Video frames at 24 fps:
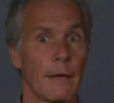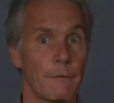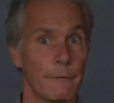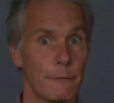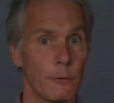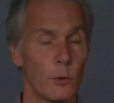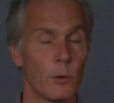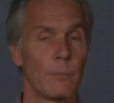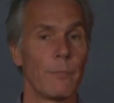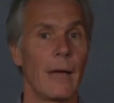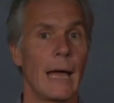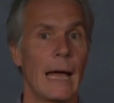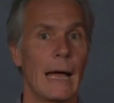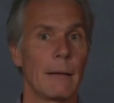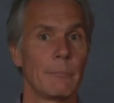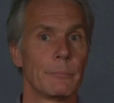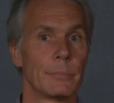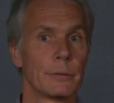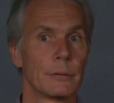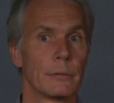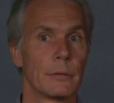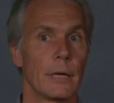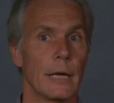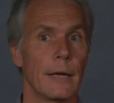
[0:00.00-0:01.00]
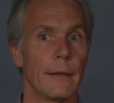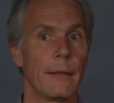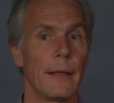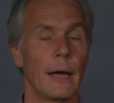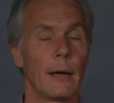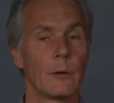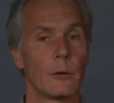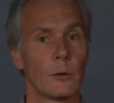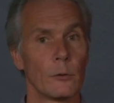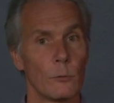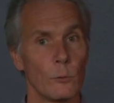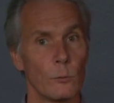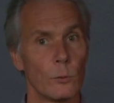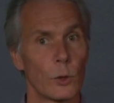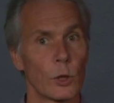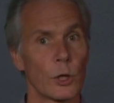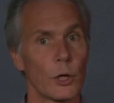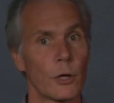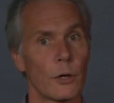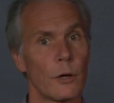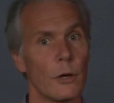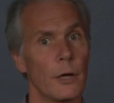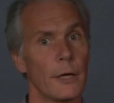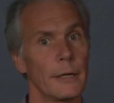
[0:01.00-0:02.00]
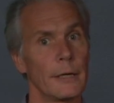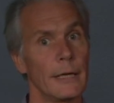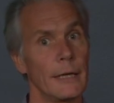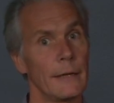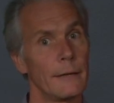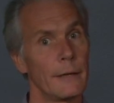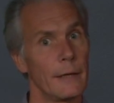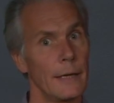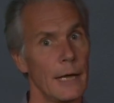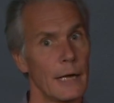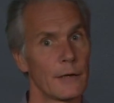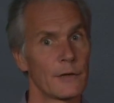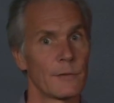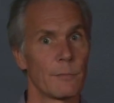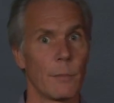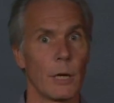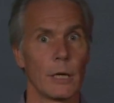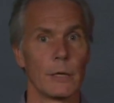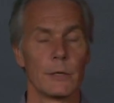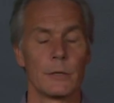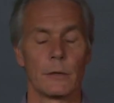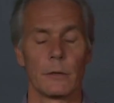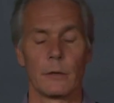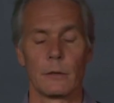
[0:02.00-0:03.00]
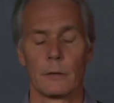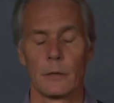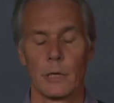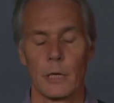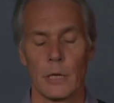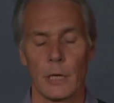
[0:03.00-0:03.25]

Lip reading: full map, and that we will work on in the next module.